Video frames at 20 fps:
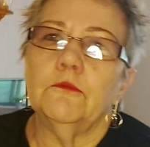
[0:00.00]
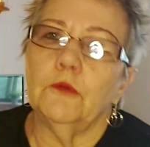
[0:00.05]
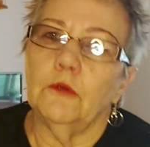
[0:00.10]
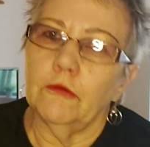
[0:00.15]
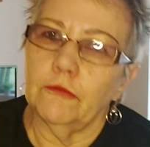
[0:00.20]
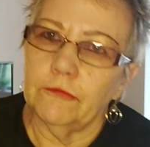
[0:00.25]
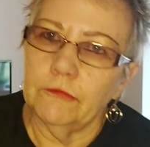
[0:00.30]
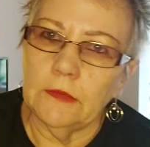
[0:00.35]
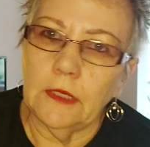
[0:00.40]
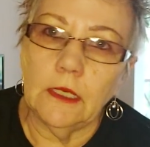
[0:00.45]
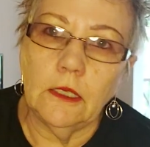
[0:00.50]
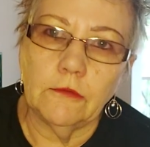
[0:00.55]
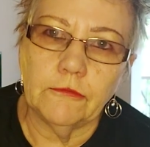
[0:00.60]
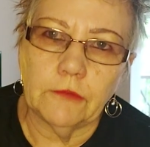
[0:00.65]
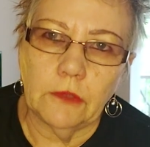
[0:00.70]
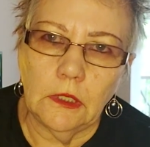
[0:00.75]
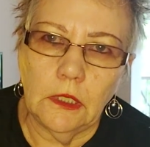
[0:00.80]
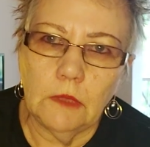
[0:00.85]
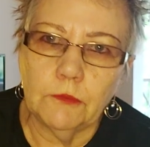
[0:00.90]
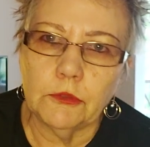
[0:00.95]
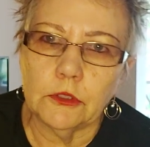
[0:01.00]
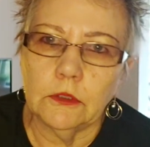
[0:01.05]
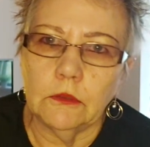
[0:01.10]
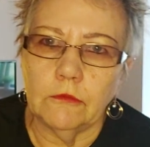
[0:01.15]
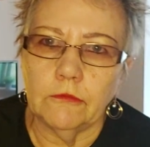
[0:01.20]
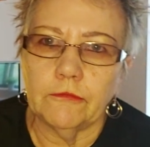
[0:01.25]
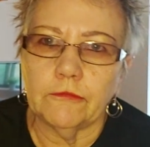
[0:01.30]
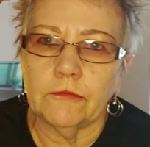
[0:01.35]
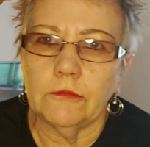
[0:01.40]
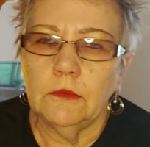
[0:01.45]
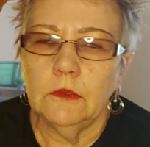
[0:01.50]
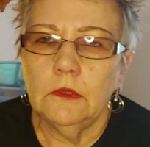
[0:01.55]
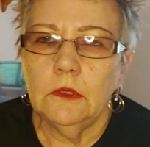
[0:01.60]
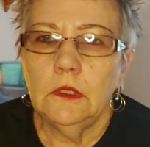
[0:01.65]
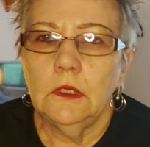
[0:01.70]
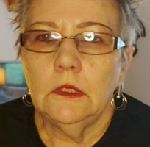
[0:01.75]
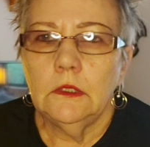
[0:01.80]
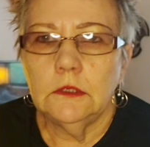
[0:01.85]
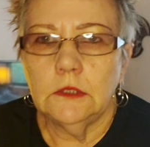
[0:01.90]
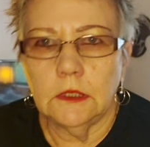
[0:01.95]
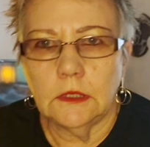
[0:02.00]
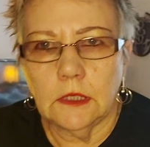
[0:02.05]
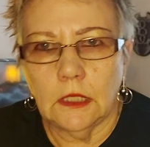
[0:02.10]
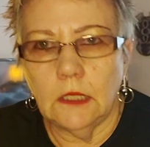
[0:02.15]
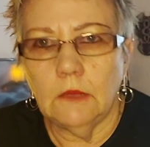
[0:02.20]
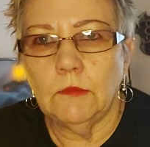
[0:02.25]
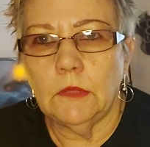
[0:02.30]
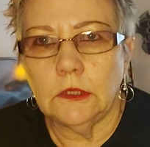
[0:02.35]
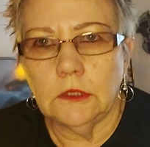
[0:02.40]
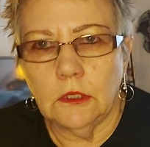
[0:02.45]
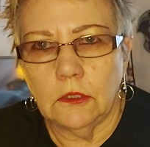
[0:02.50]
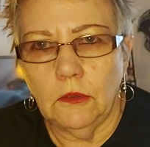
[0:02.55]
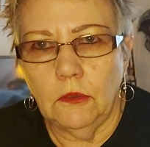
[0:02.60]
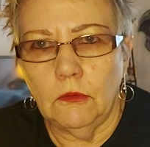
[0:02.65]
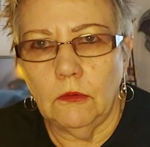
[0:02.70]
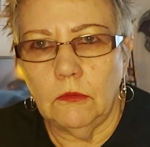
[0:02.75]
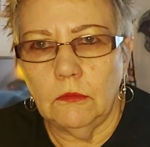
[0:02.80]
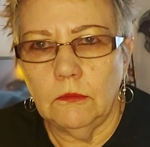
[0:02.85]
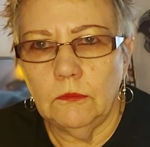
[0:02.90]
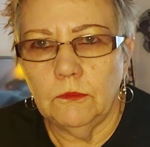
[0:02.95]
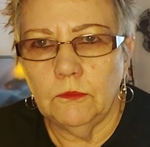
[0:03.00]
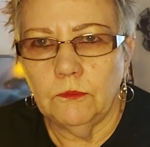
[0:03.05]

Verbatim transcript: person has options to come and go.